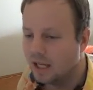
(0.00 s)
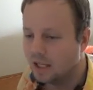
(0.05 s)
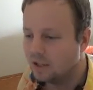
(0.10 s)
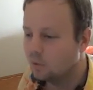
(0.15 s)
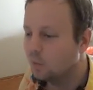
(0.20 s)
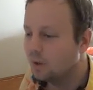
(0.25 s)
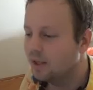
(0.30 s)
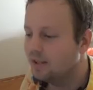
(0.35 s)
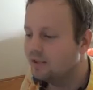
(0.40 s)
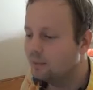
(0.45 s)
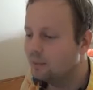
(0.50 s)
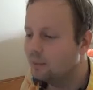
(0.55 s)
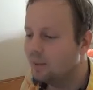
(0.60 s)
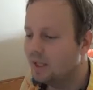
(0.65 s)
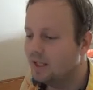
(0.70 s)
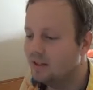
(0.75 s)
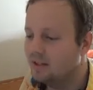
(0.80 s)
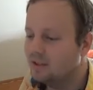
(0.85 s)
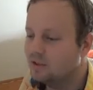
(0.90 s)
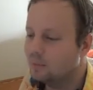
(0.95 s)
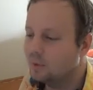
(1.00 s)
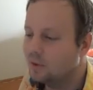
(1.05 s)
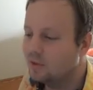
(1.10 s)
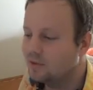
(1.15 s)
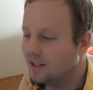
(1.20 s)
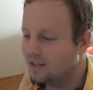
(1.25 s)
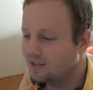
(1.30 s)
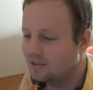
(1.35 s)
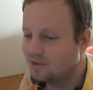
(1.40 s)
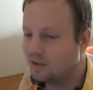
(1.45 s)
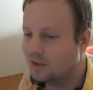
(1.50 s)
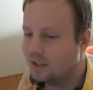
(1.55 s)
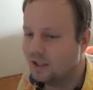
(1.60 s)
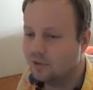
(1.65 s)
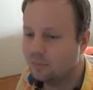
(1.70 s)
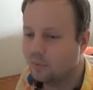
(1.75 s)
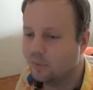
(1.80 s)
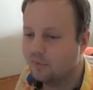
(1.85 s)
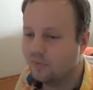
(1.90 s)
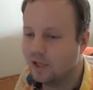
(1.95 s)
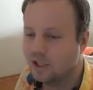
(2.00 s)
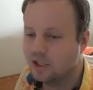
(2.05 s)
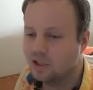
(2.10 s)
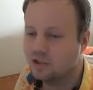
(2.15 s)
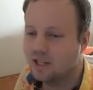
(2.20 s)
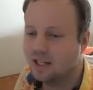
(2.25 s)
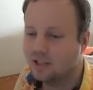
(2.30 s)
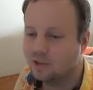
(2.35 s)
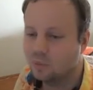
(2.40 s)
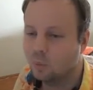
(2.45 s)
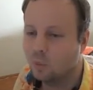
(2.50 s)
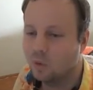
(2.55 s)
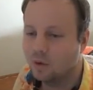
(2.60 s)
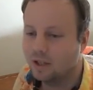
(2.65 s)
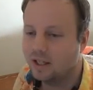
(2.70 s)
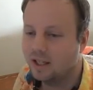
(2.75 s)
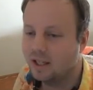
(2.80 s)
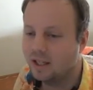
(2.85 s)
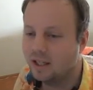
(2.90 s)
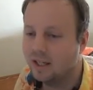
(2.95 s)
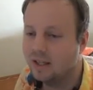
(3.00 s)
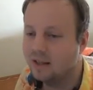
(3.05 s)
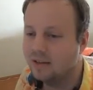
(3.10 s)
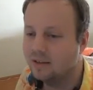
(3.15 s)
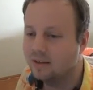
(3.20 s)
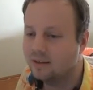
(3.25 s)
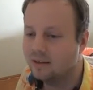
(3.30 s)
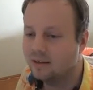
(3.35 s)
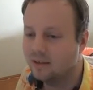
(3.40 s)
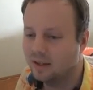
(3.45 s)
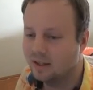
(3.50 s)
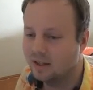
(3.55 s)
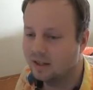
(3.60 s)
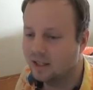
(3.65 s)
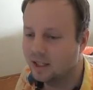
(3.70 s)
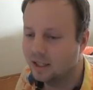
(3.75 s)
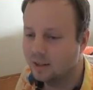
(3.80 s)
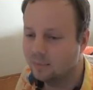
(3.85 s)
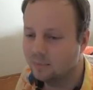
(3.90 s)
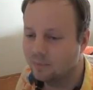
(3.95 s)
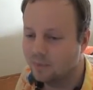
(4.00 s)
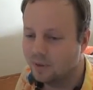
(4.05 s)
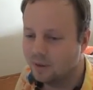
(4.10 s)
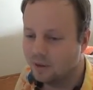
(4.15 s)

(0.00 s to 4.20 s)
And the reason being is because that's not his profession, that's what he is, okay?